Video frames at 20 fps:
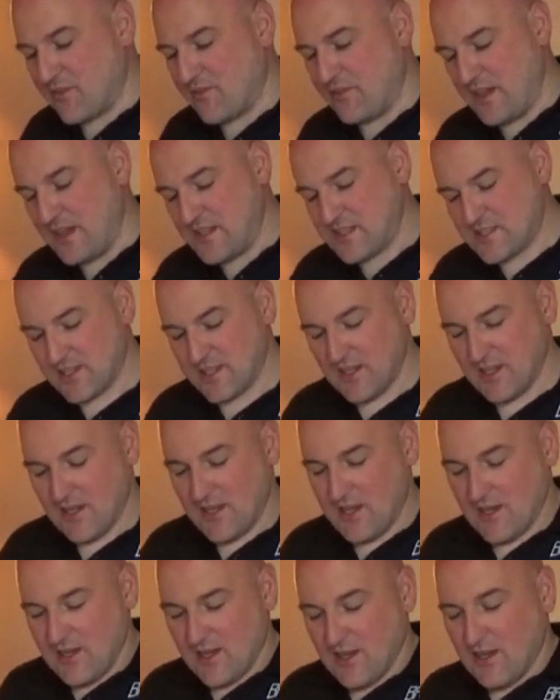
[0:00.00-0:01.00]
feet.
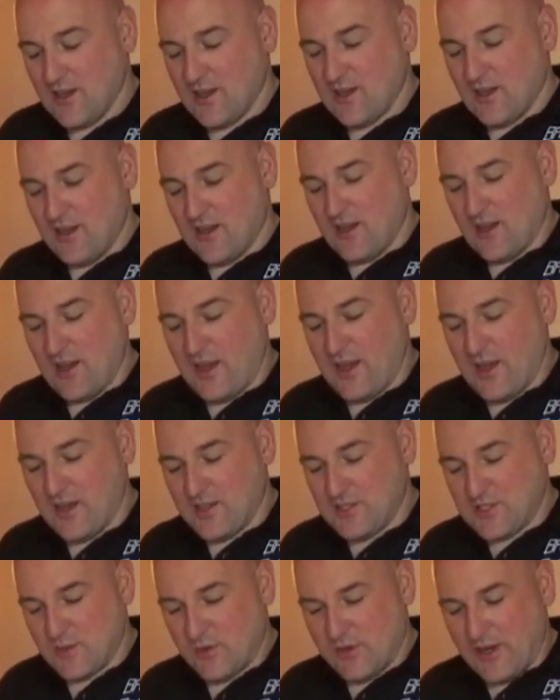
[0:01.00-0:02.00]

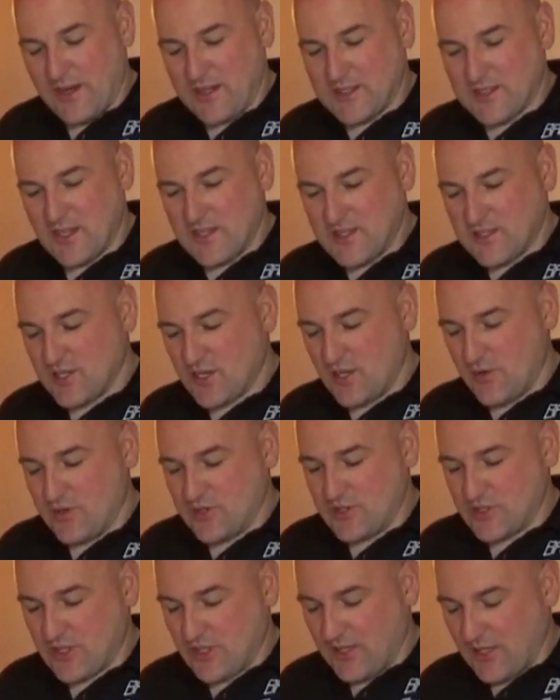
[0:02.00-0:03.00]
So what I tend to do is
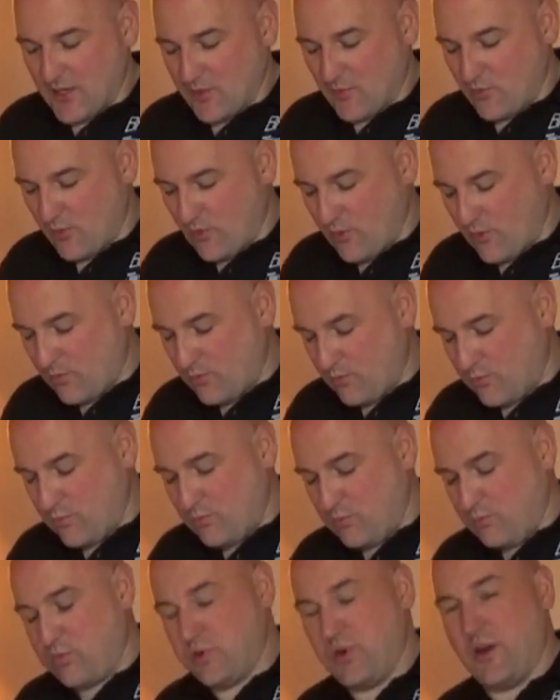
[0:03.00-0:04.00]
just a light
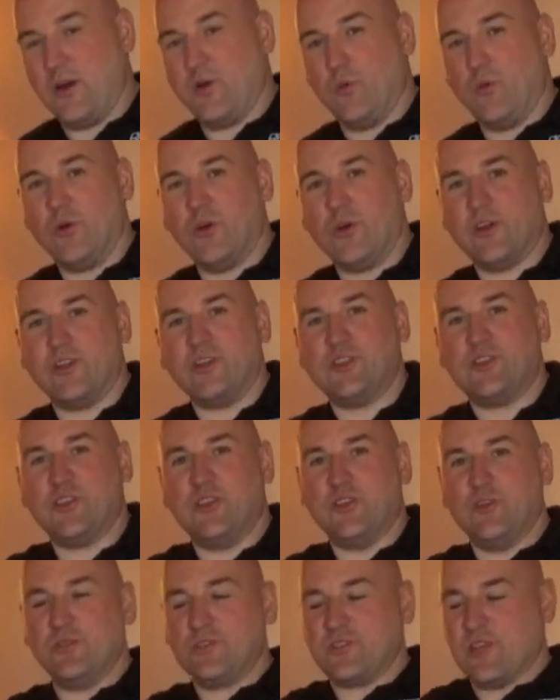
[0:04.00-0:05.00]
pair of walking
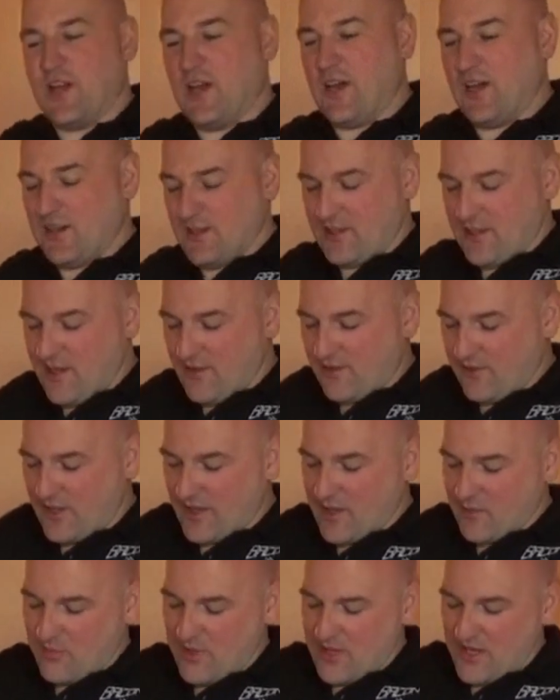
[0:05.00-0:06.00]
shoes, and if,
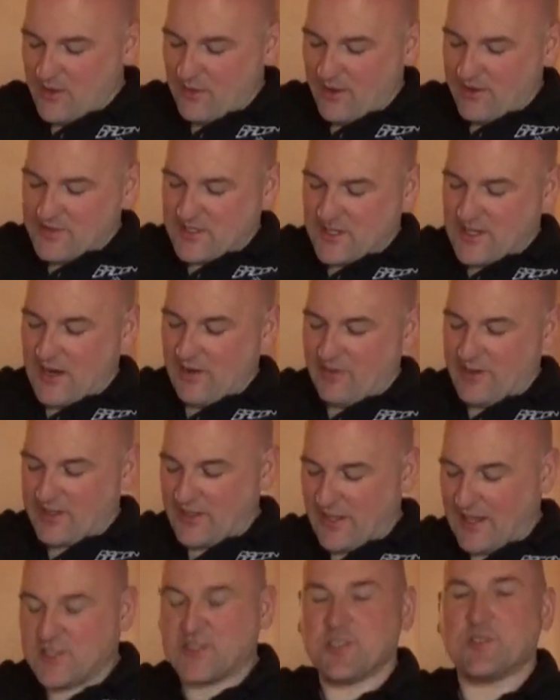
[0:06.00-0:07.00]
like me, you have to carry
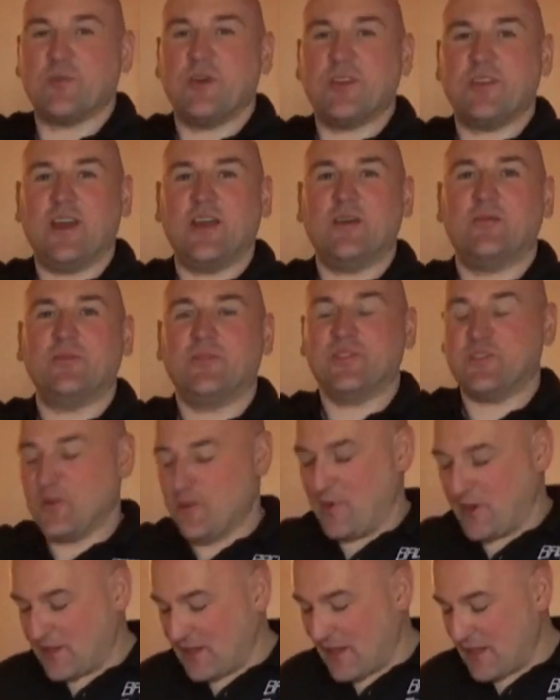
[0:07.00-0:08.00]
glasses with you, so
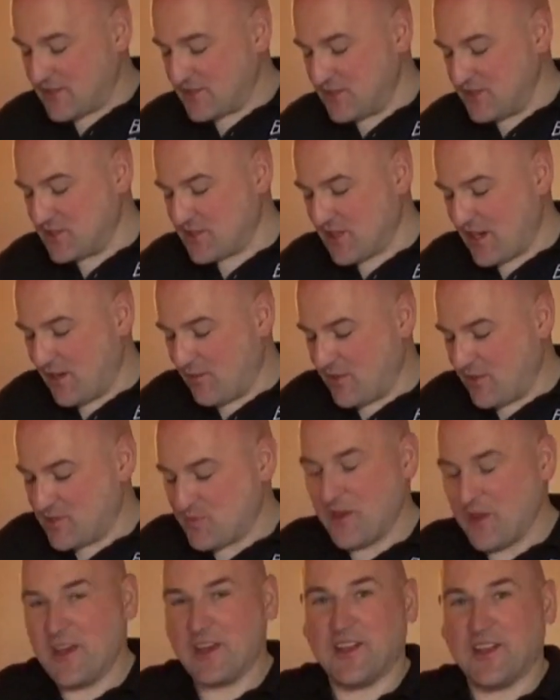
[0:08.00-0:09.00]
my glasses and my
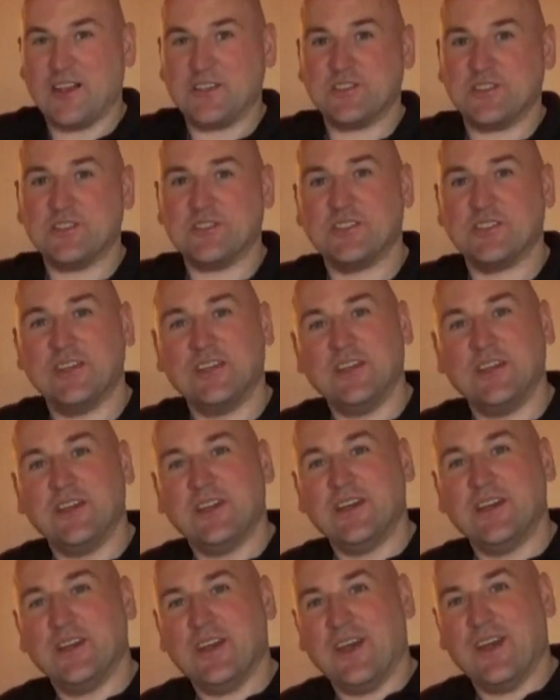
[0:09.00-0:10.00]
spare glasses,
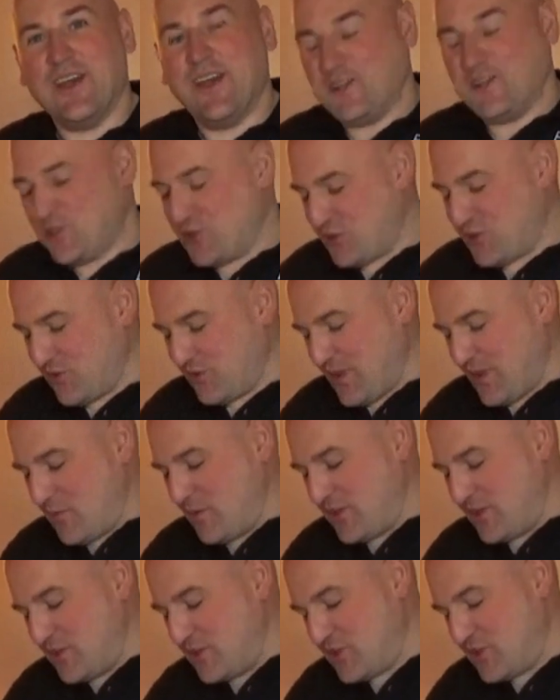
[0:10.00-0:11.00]
just shove them
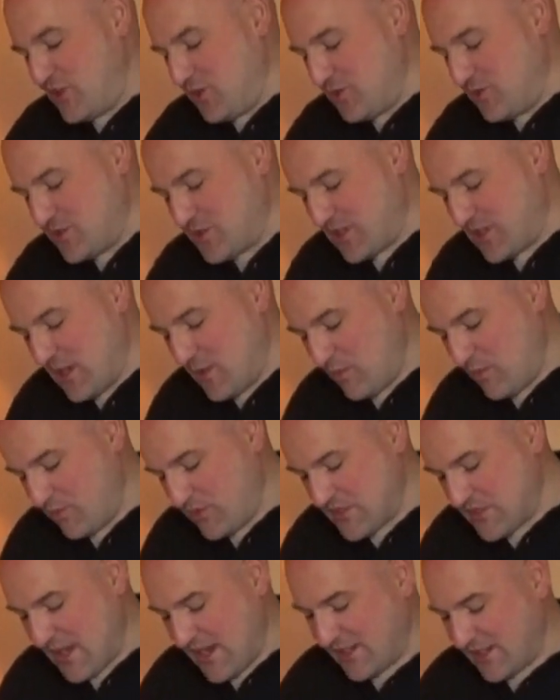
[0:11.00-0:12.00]
in your shoes to keep them
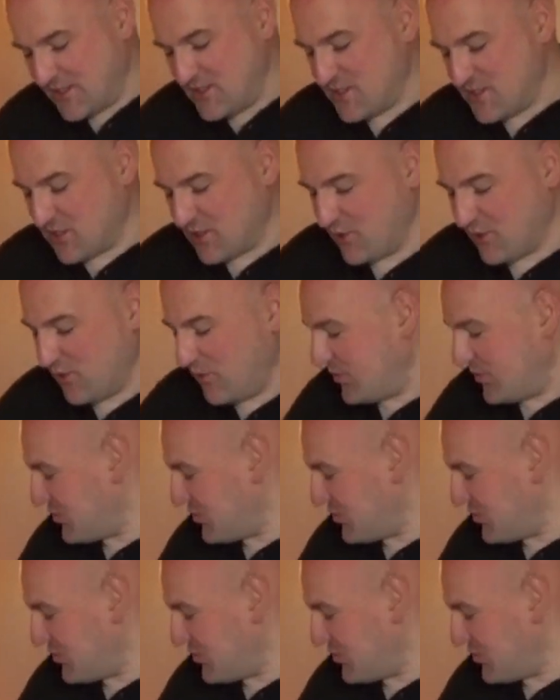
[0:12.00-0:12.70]
protected. You can always